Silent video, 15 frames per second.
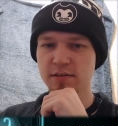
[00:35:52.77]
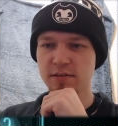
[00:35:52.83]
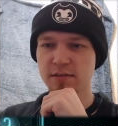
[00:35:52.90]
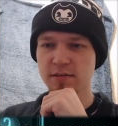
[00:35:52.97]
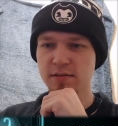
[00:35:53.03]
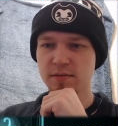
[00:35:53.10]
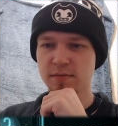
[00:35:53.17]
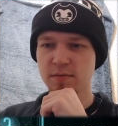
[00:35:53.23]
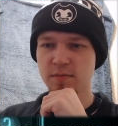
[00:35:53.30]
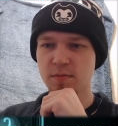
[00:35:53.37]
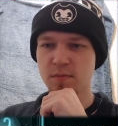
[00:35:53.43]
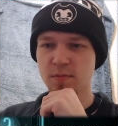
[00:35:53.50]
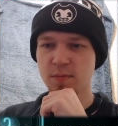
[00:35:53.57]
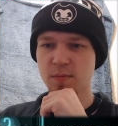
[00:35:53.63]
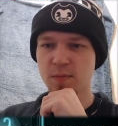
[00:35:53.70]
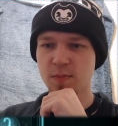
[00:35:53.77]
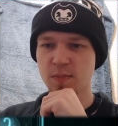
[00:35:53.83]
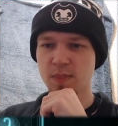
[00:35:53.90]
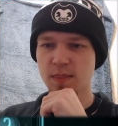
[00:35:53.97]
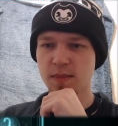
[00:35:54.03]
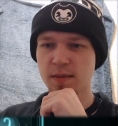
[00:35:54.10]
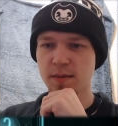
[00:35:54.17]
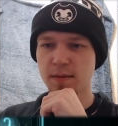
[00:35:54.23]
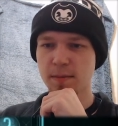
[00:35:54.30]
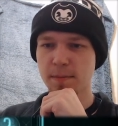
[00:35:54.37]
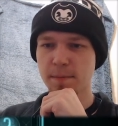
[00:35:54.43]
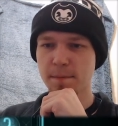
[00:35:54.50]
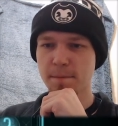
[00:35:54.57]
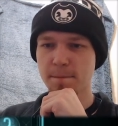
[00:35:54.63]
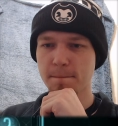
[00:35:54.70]

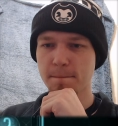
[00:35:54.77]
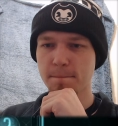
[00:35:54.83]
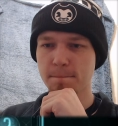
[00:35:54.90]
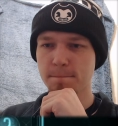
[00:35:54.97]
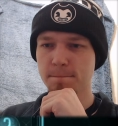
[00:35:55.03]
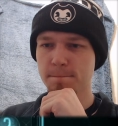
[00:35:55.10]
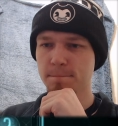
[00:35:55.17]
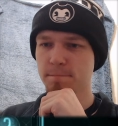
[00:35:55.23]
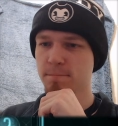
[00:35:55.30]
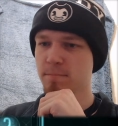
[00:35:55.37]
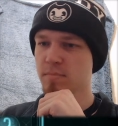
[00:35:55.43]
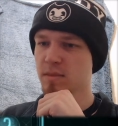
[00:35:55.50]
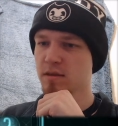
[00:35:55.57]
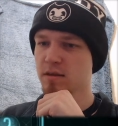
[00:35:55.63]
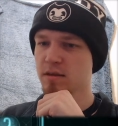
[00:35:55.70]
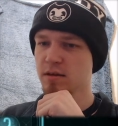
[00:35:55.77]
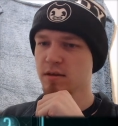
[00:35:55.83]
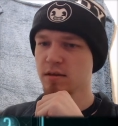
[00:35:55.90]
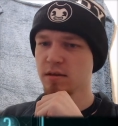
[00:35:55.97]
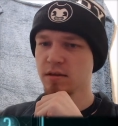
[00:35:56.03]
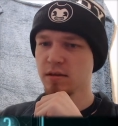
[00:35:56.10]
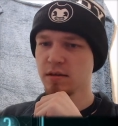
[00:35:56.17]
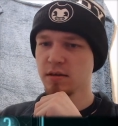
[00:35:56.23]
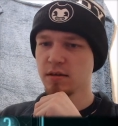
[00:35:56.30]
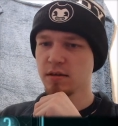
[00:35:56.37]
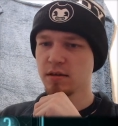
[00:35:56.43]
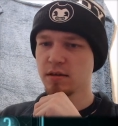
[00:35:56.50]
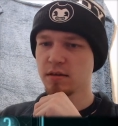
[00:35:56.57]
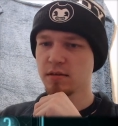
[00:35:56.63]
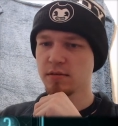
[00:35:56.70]

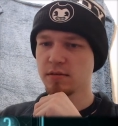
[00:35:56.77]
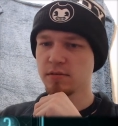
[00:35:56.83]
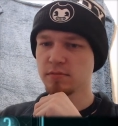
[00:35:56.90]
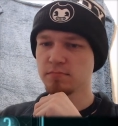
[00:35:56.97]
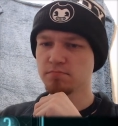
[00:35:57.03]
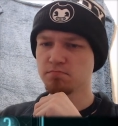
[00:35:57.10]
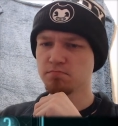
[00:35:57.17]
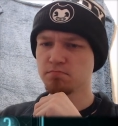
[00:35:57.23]
Nothing is said.